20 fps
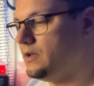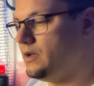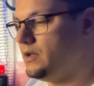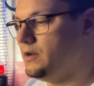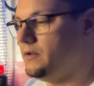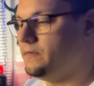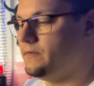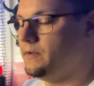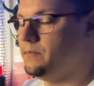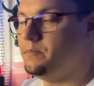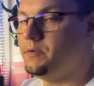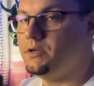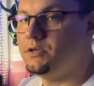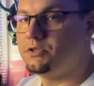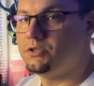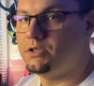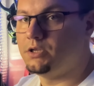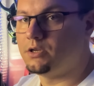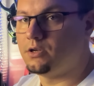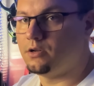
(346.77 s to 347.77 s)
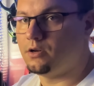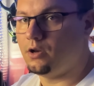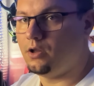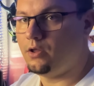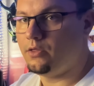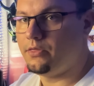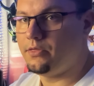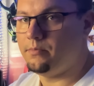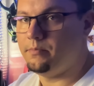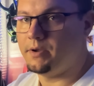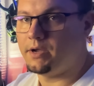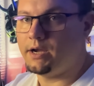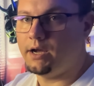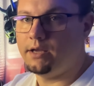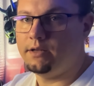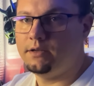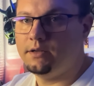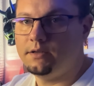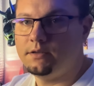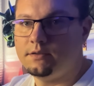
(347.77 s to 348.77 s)
and if I pinch the cloth
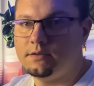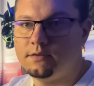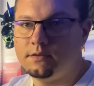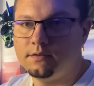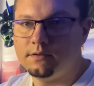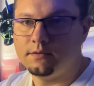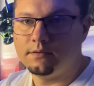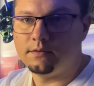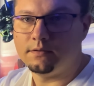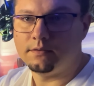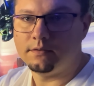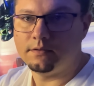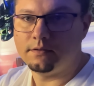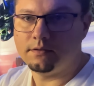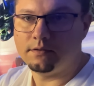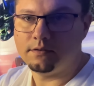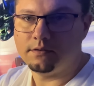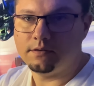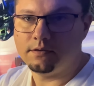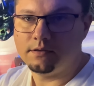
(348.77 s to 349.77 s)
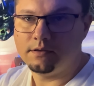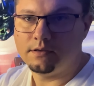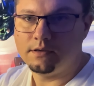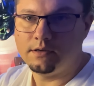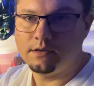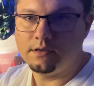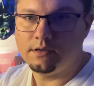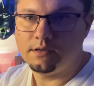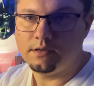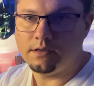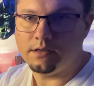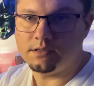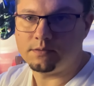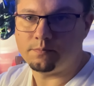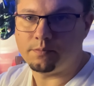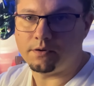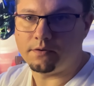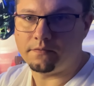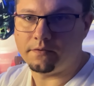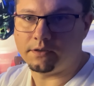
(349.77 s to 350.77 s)
behind it, it's
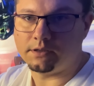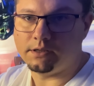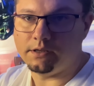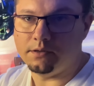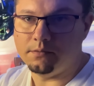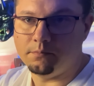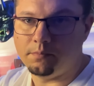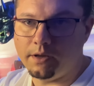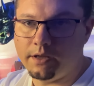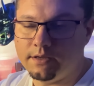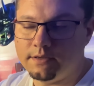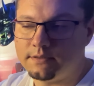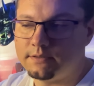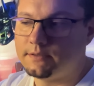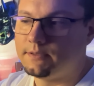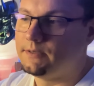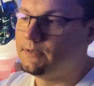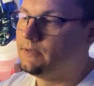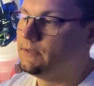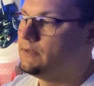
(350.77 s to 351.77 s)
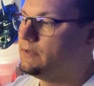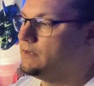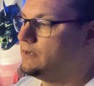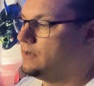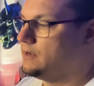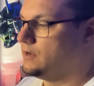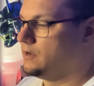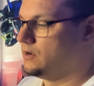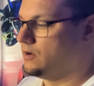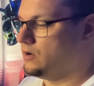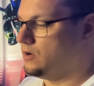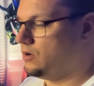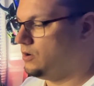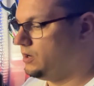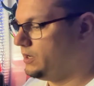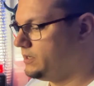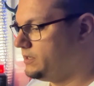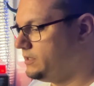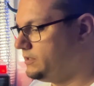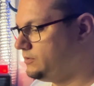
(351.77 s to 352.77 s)
perfectly in place.
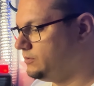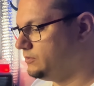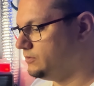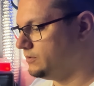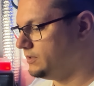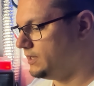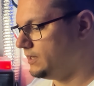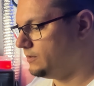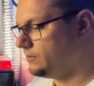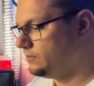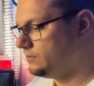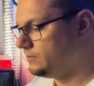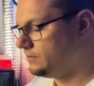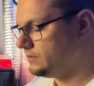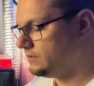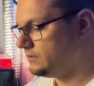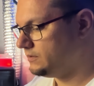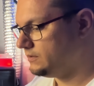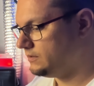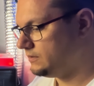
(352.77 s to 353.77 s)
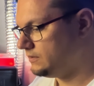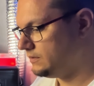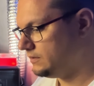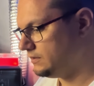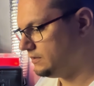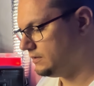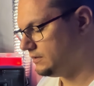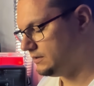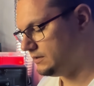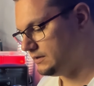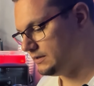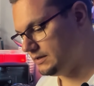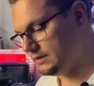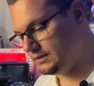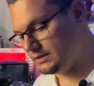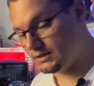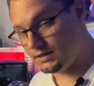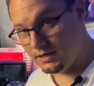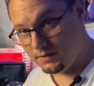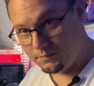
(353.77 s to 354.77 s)
All I need to do now
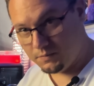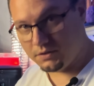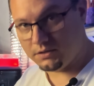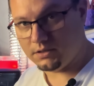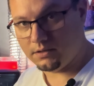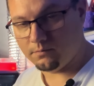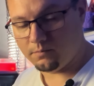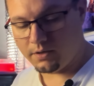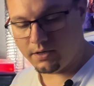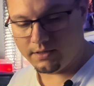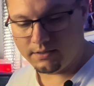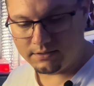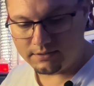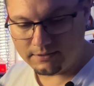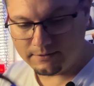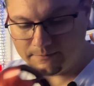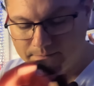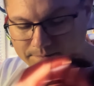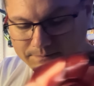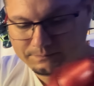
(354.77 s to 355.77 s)
is keep it in place,